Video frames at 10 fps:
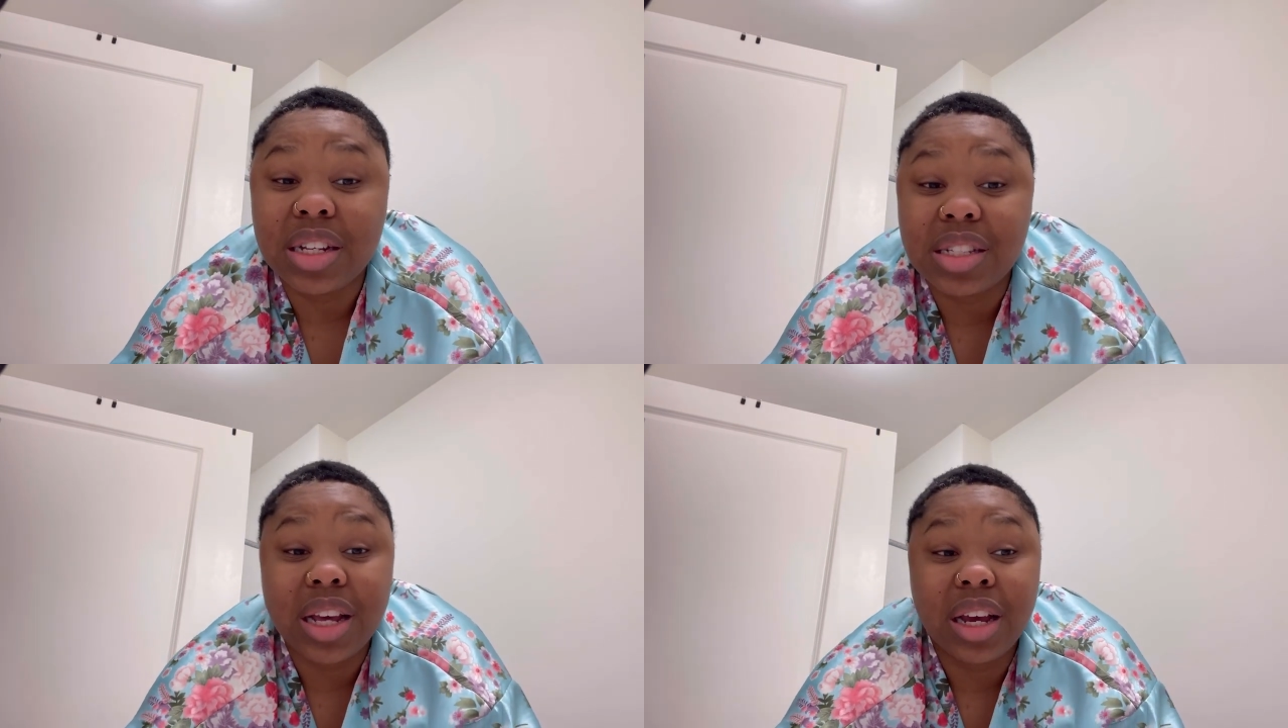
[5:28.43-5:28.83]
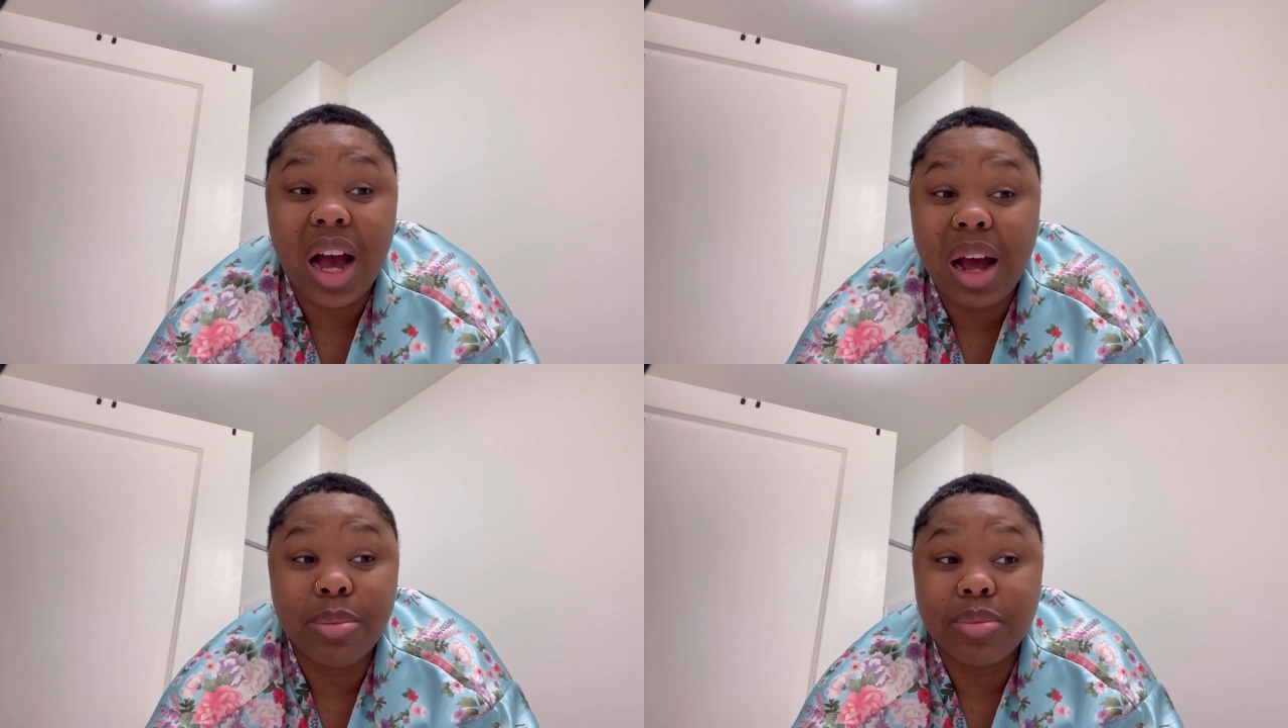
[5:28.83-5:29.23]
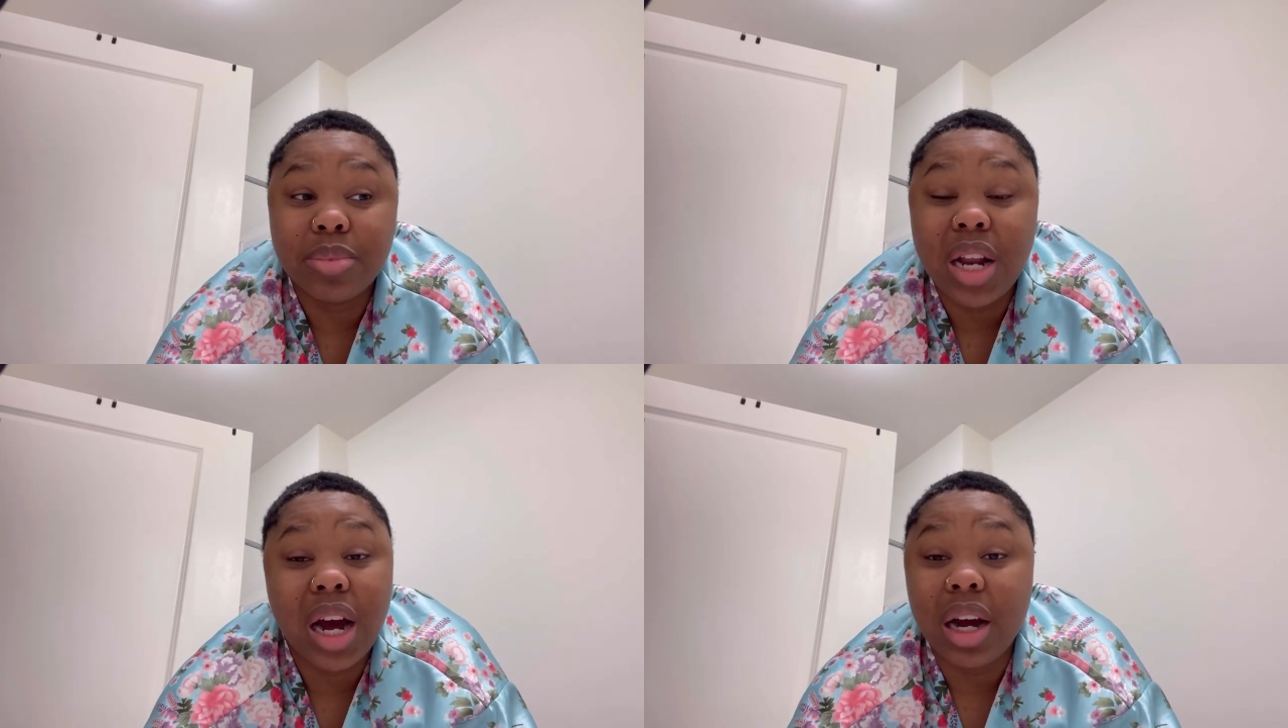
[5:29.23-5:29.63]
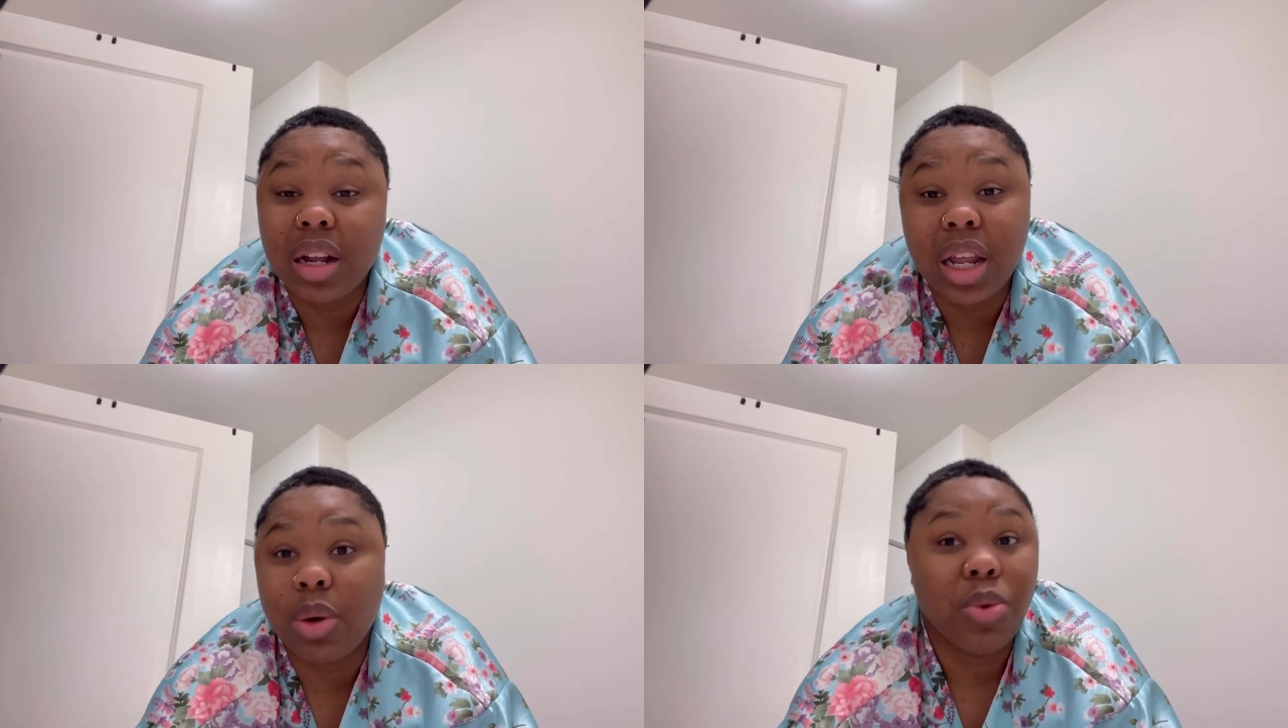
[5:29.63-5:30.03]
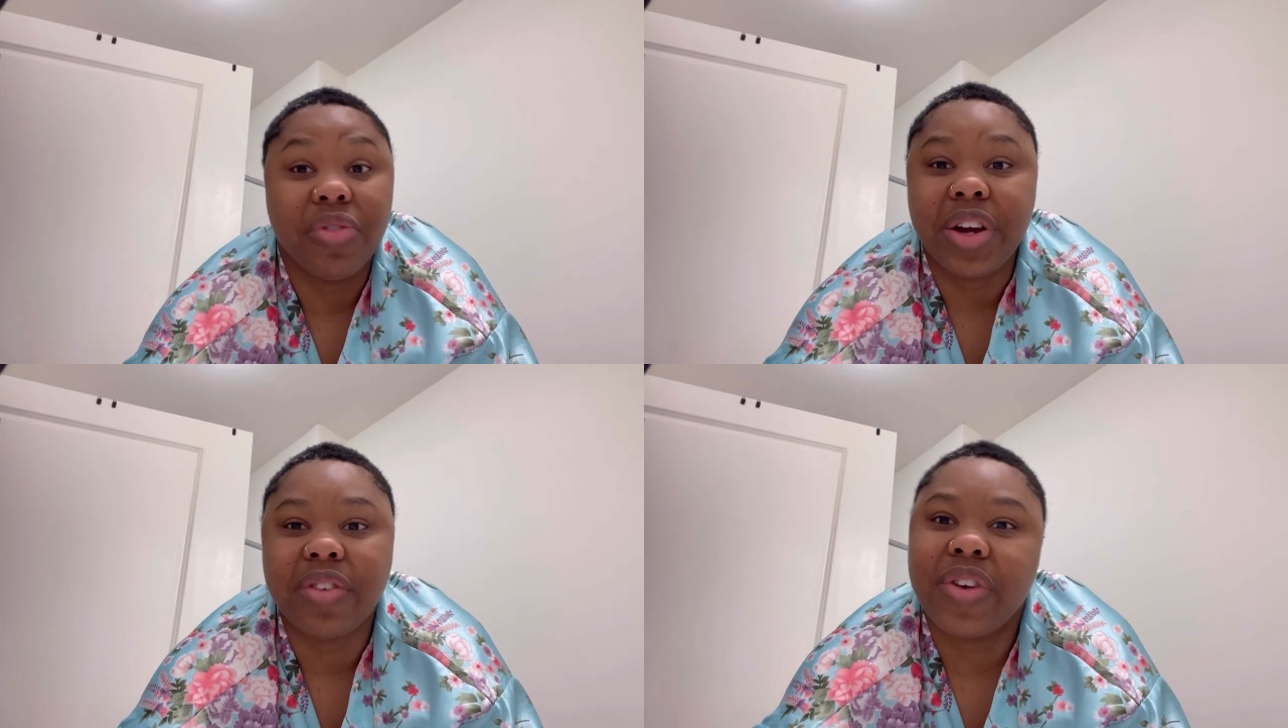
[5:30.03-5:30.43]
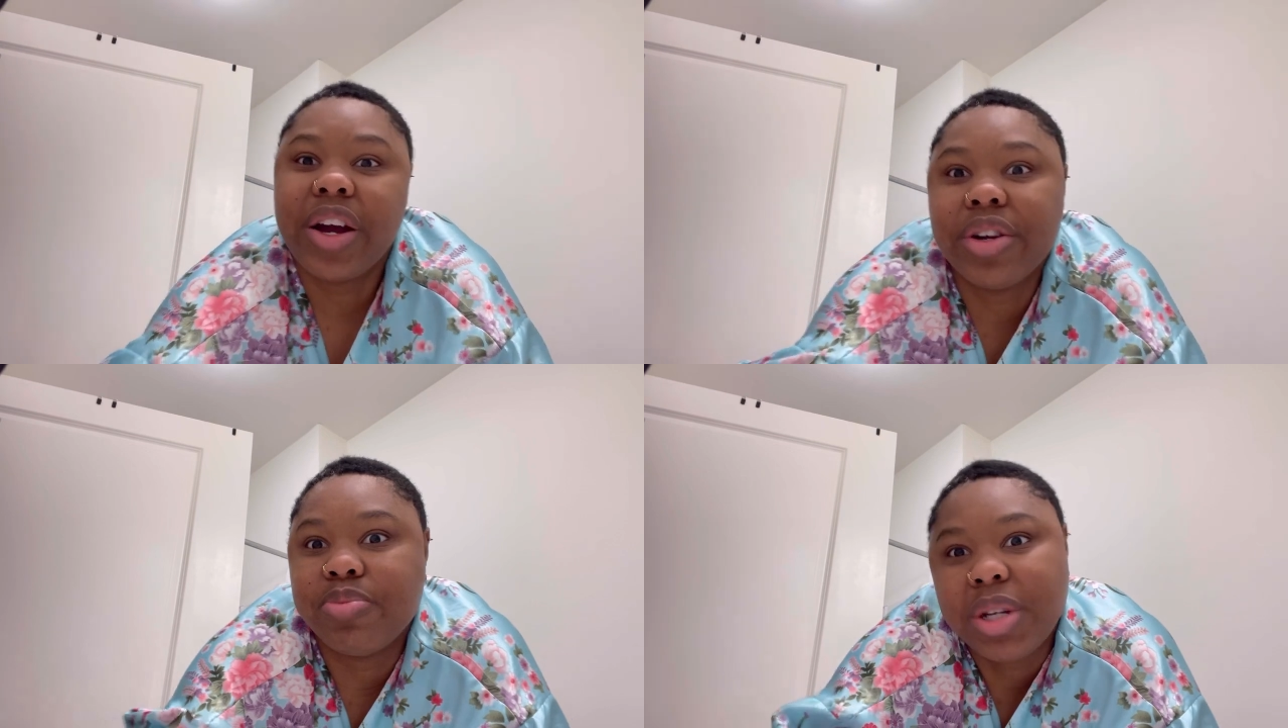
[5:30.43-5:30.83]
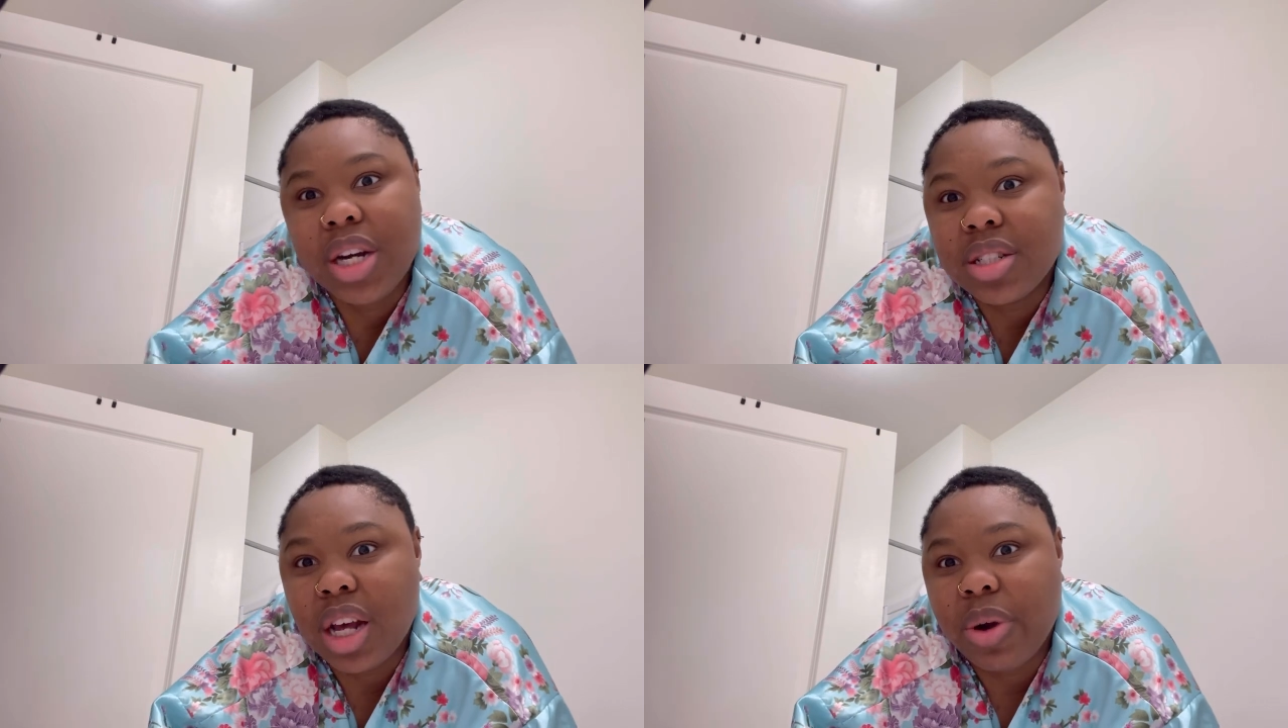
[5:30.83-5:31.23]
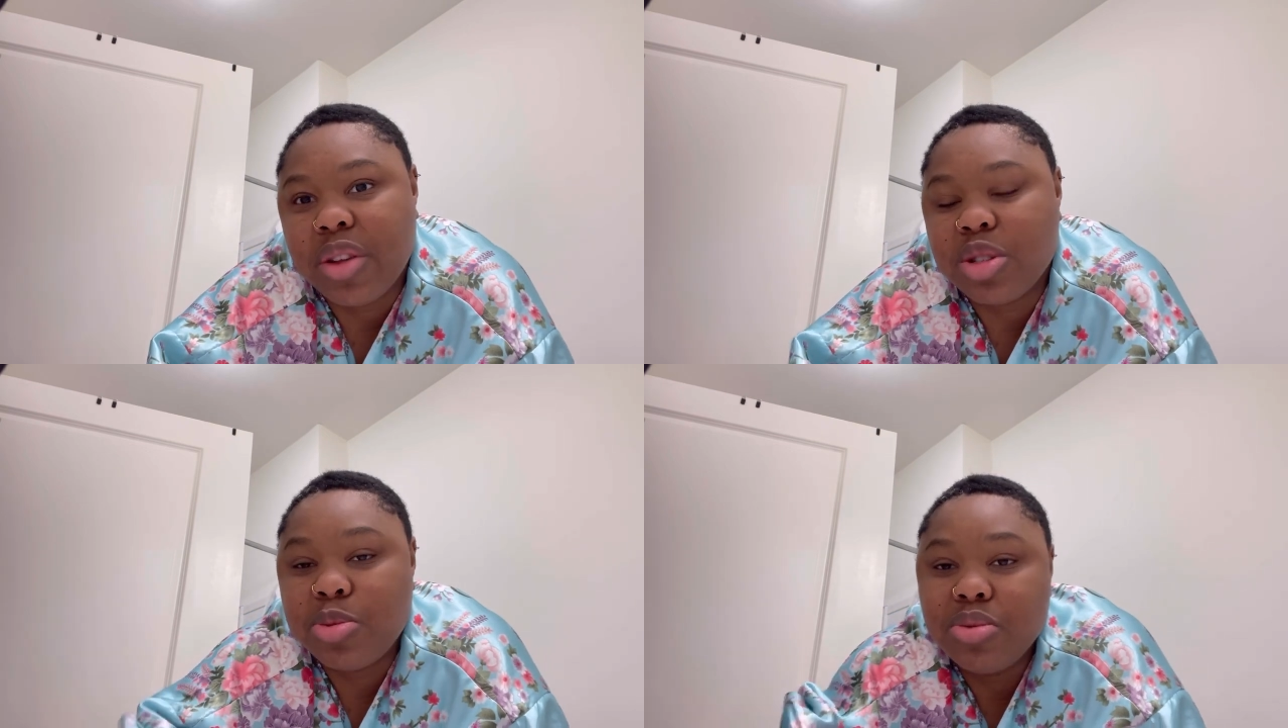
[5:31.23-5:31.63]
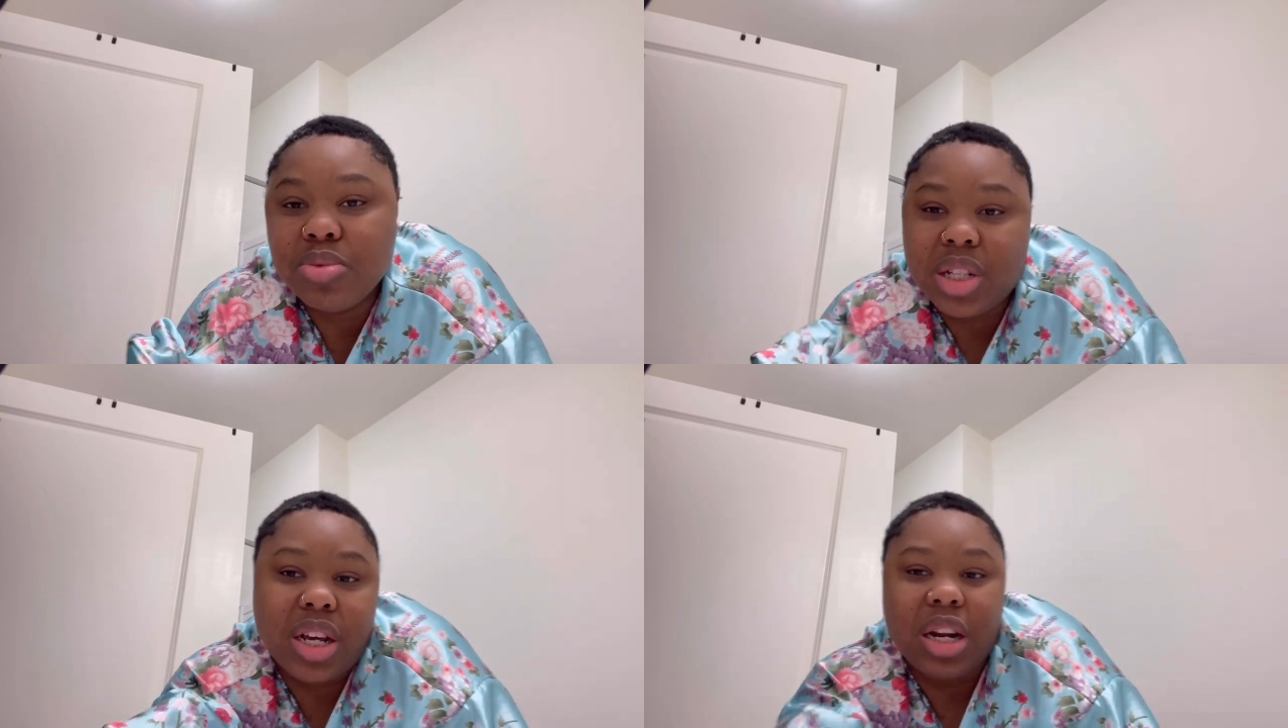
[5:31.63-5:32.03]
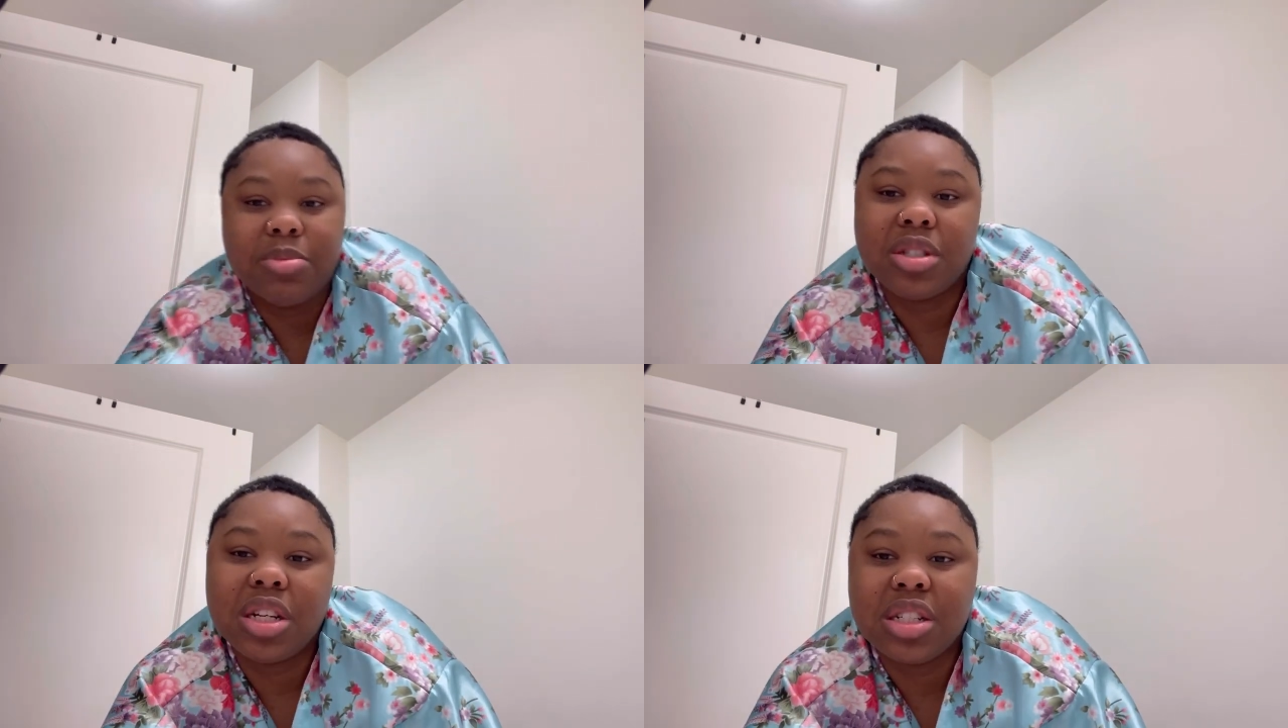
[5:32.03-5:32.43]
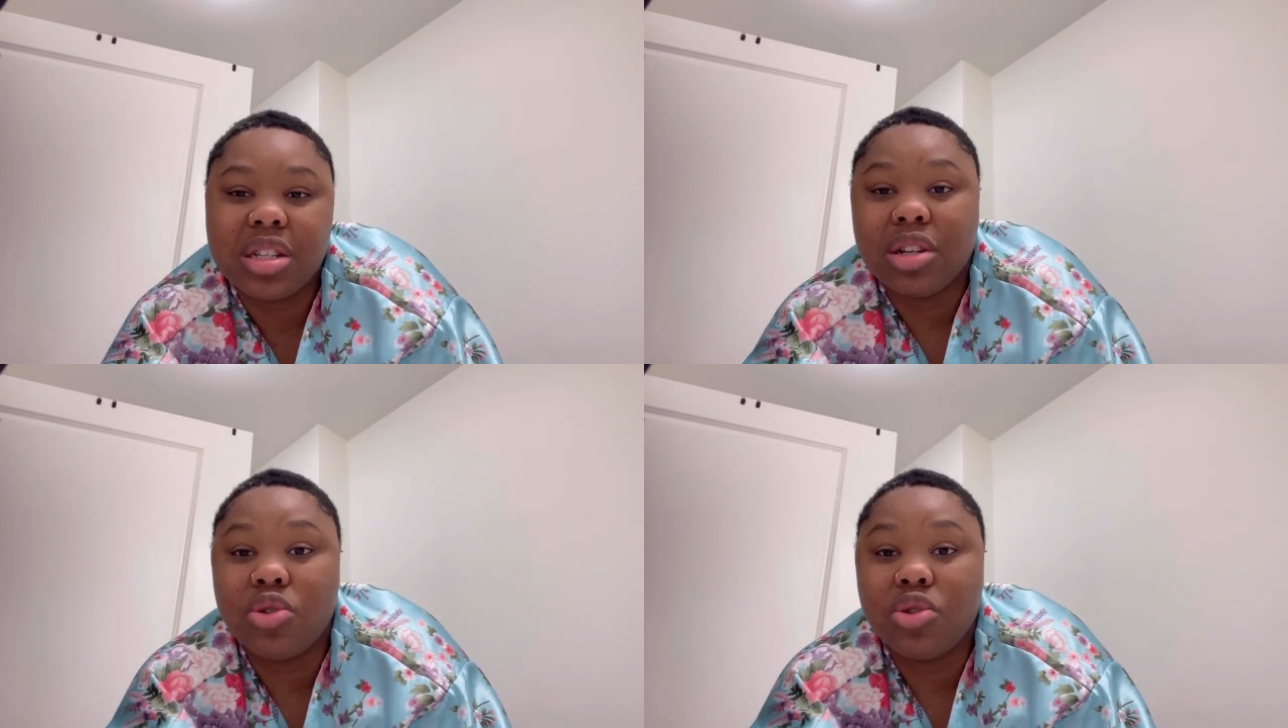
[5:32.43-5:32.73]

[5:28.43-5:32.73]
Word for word: It's like, I'm not, like, what if I get fired because I don't have the spoons and I'm seeing it's like,